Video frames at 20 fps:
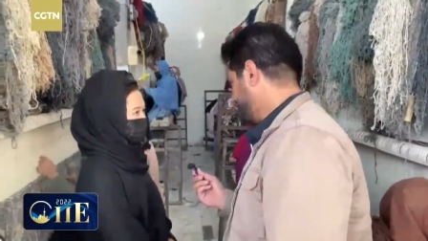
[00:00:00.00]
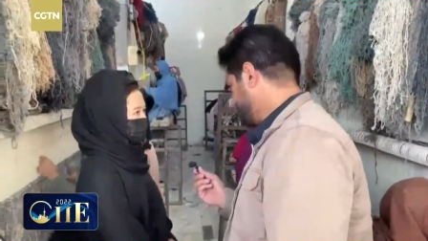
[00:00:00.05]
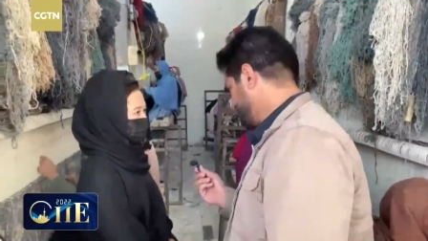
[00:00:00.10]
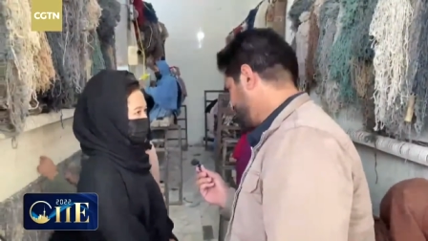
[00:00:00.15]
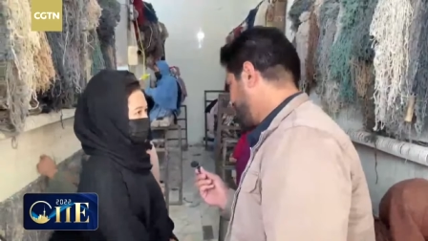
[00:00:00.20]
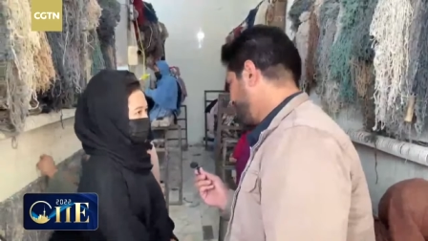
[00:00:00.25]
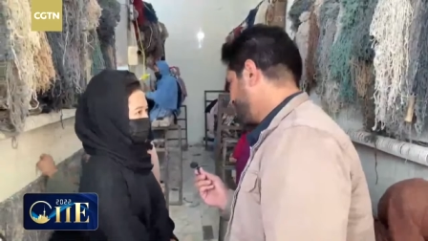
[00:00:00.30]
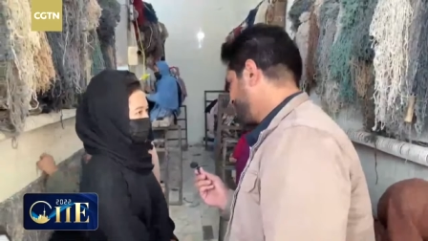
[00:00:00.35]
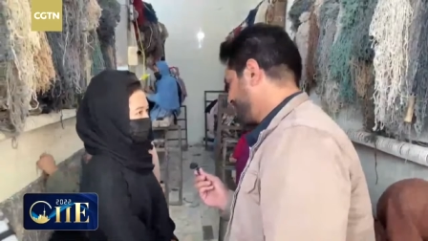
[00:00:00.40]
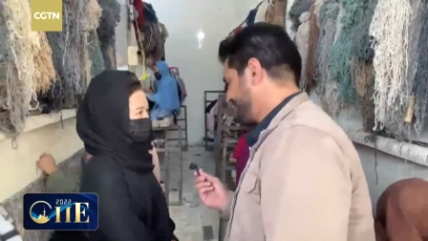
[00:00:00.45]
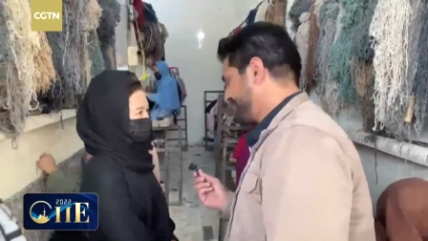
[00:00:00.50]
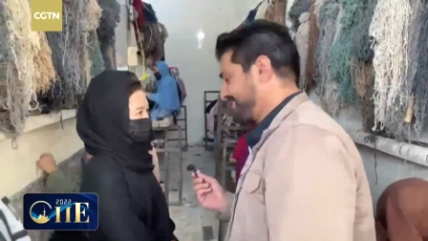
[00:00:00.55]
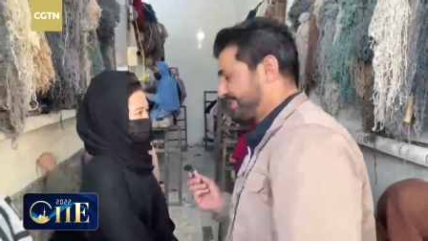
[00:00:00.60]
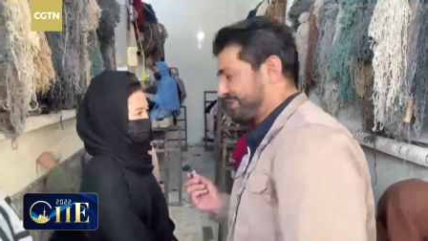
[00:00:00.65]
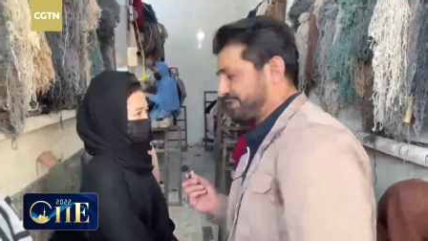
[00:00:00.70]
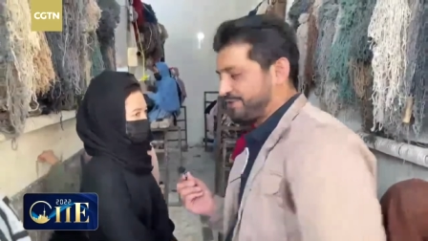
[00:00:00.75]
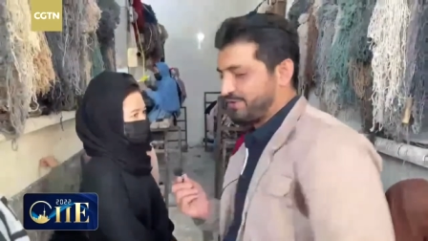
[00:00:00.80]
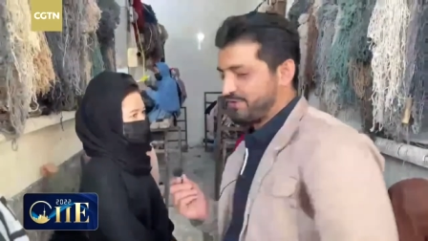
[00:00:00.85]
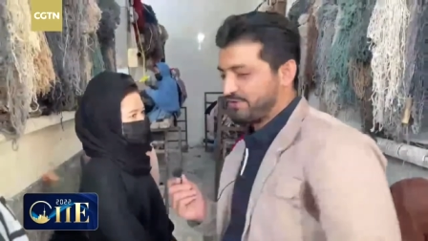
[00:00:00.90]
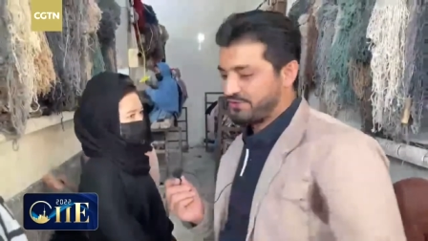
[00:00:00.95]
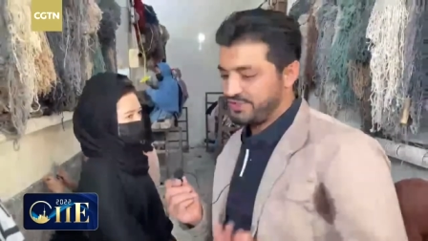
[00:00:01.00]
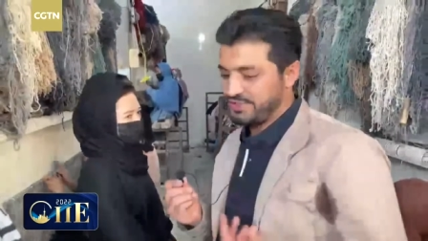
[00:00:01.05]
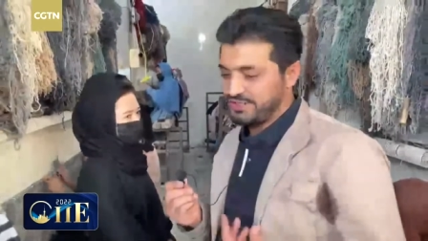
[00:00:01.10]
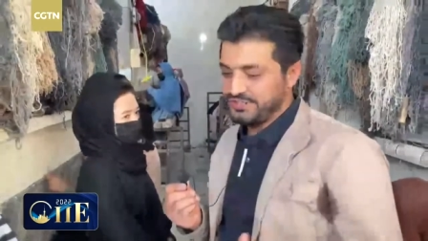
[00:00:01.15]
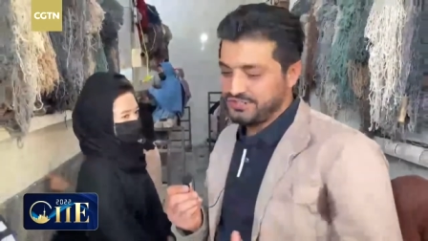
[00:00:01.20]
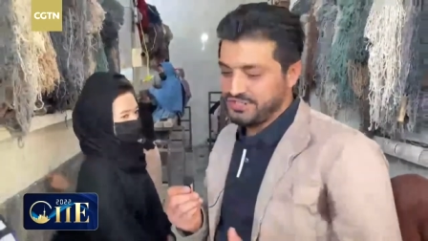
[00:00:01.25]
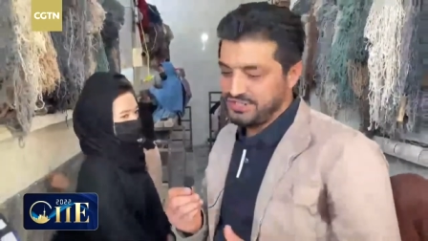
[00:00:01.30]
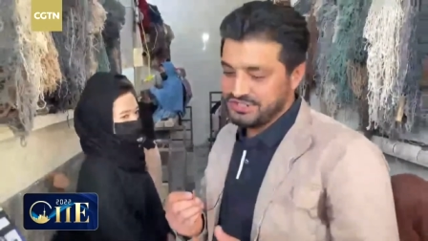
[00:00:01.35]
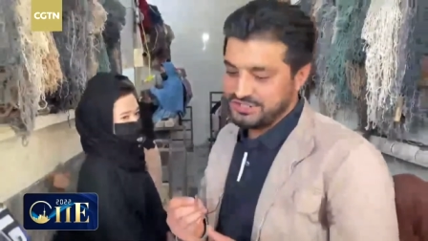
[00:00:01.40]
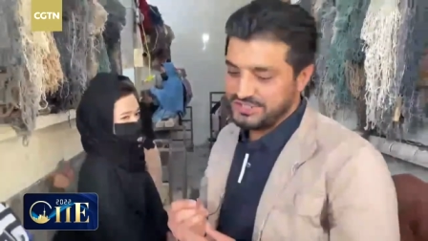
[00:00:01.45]
She
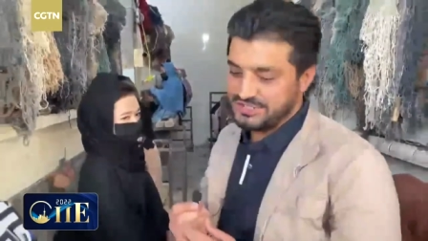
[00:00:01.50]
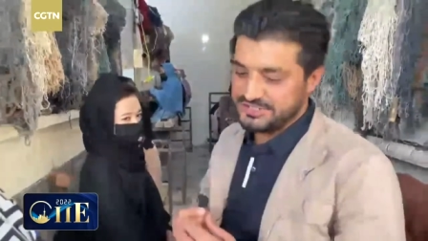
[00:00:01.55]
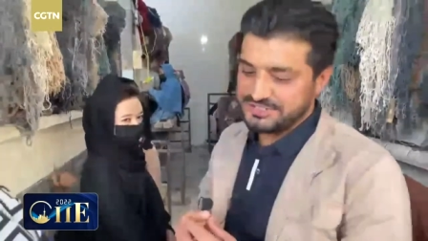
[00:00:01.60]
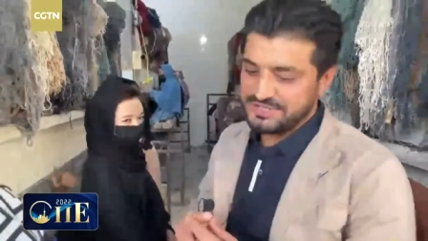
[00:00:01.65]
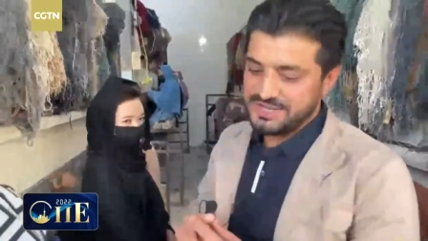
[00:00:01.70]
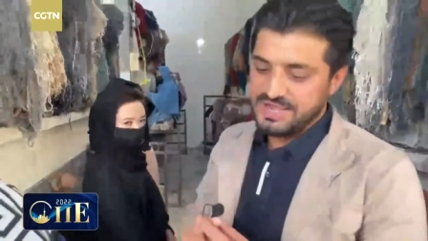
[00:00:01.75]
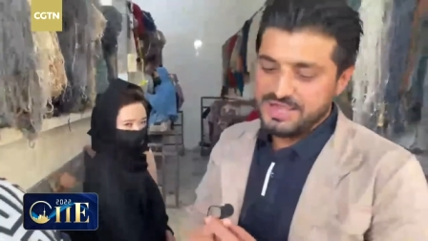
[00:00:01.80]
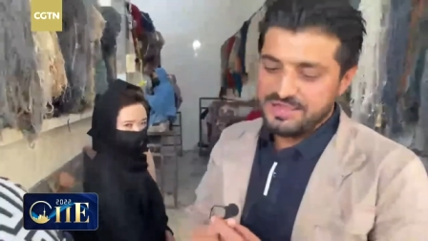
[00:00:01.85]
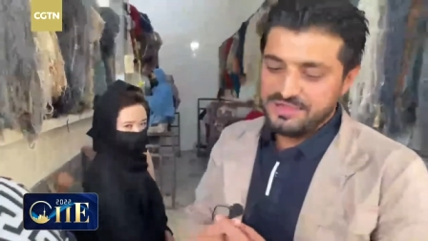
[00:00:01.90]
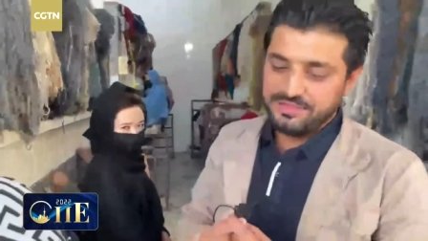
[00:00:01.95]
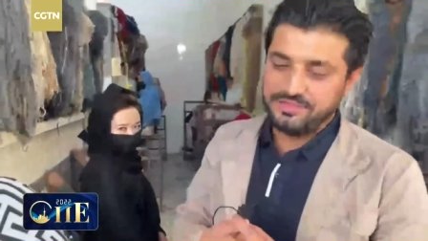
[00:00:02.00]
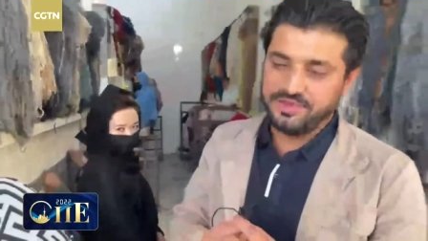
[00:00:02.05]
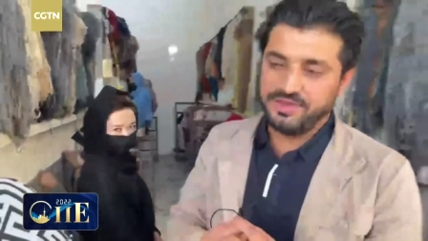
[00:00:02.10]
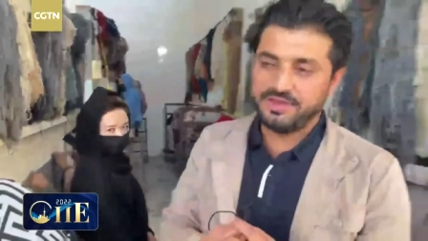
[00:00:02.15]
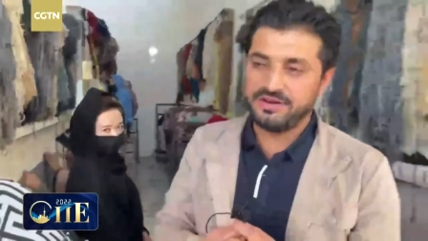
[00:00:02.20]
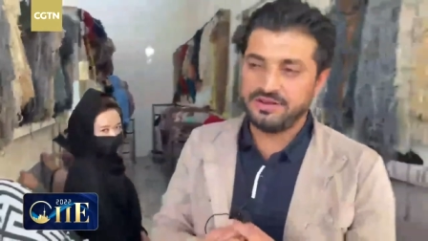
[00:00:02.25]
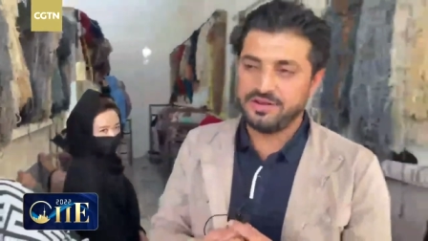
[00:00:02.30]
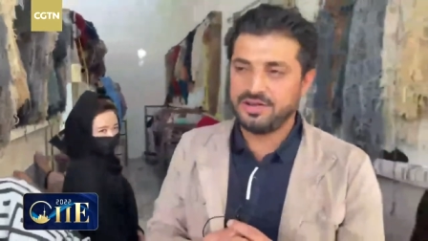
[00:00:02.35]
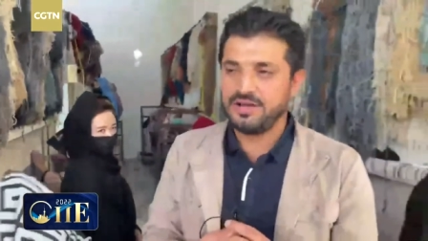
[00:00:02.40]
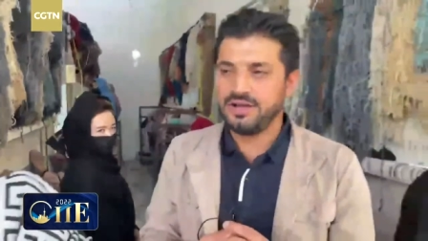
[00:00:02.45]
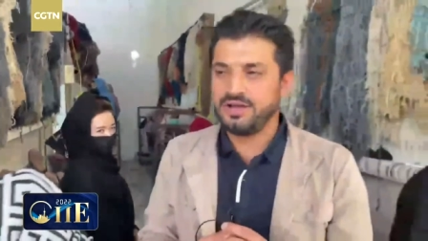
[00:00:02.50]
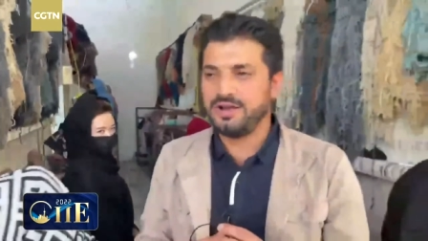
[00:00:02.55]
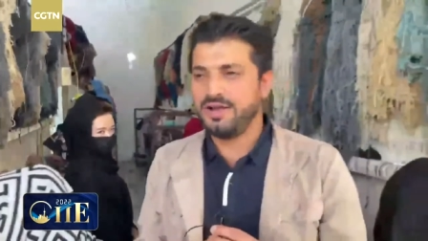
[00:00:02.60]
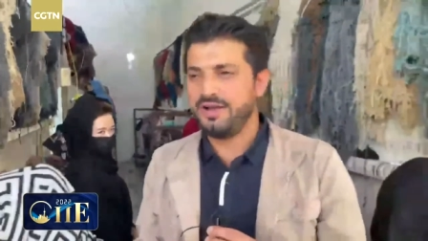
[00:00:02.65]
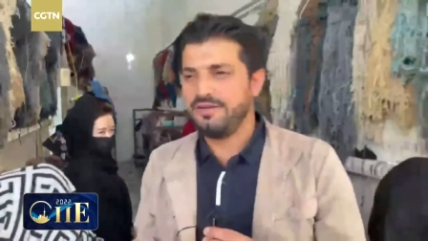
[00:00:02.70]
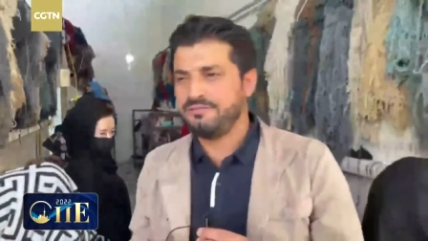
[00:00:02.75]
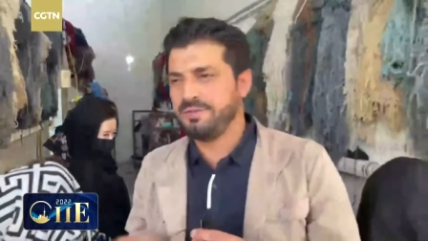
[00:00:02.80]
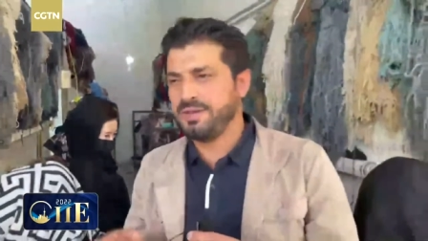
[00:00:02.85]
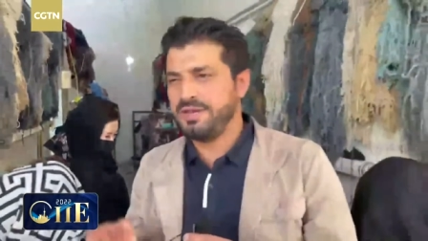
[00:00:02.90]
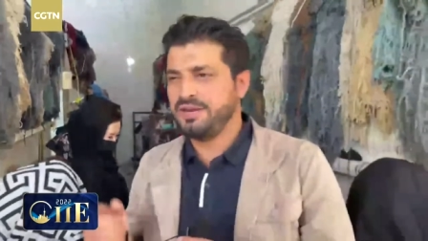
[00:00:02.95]
says that uh,
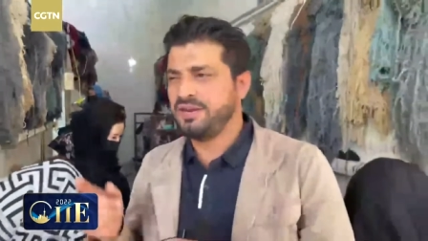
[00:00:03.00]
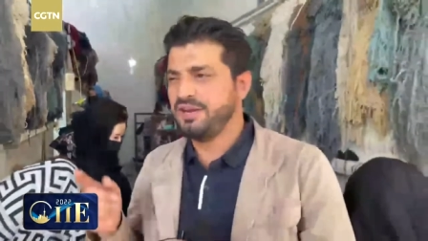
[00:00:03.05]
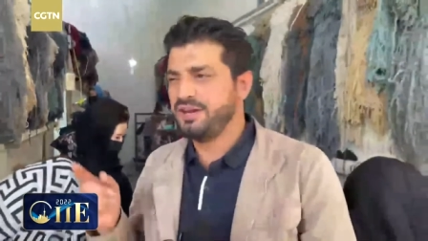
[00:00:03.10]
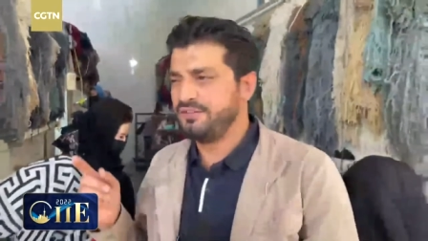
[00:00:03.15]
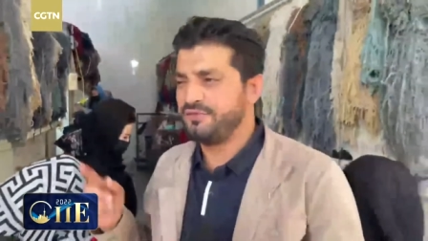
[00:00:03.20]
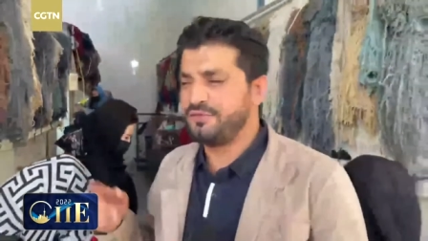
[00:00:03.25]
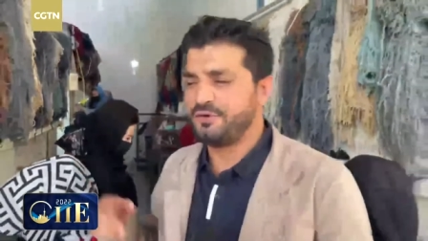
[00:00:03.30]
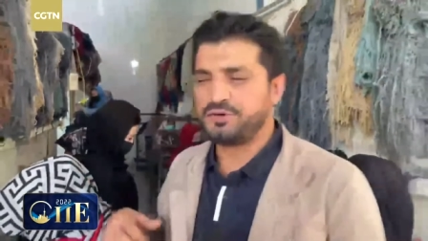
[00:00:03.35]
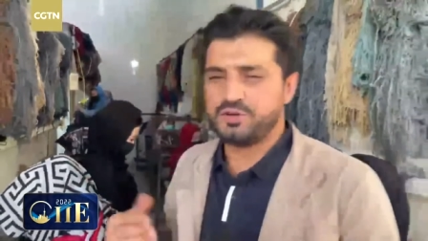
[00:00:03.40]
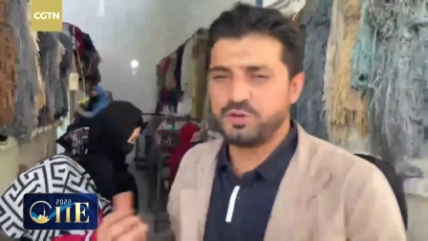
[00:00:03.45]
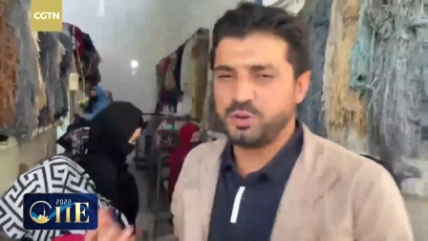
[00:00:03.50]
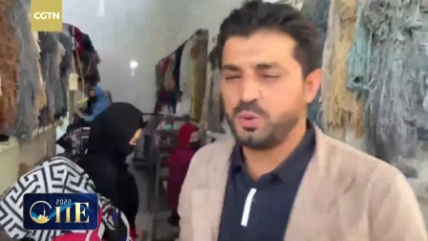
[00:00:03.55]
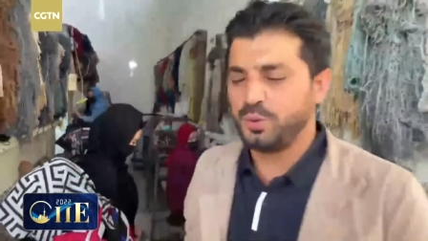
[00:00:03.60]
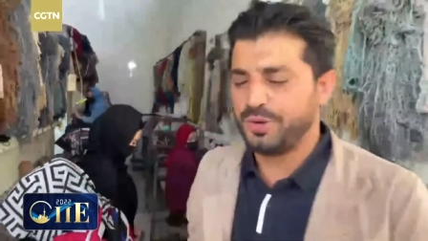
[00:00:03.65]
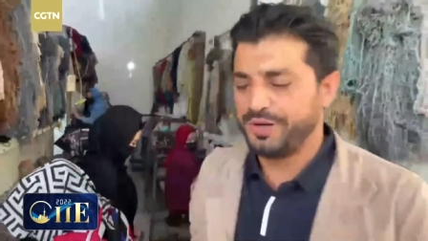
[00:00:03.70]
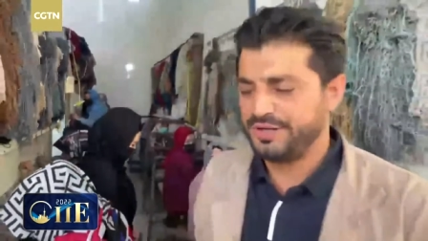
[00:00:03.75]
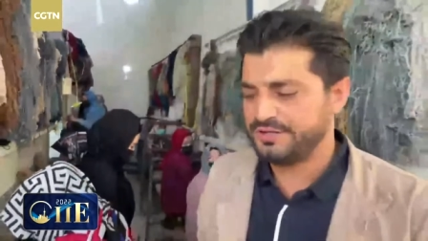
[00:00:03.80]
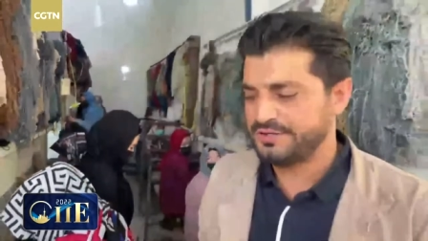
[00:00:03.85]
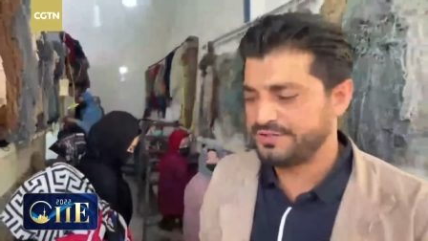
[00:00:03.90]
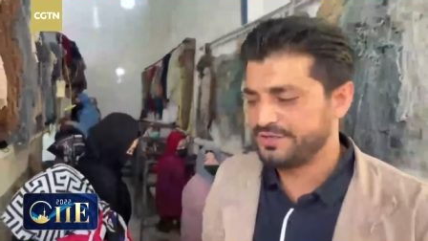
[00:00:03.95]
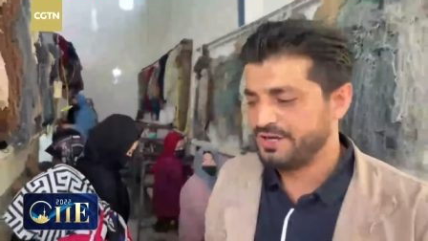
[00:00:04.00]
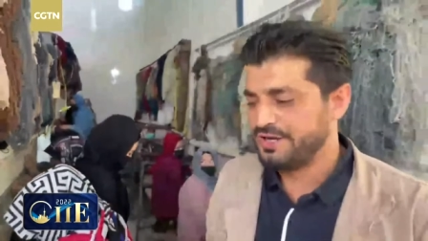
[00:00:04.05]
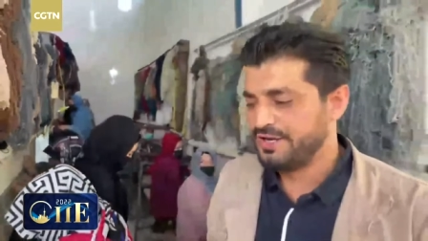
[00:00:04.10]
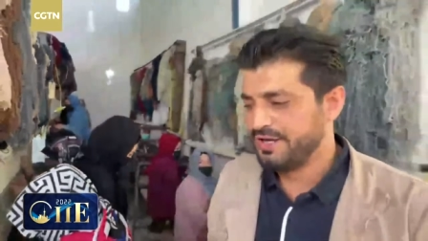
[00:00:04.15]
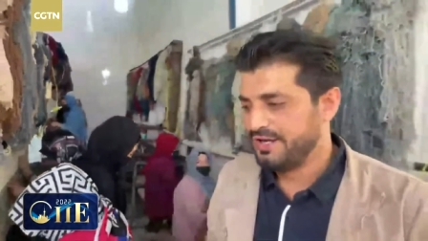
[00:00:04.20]
I've been here for two weeks.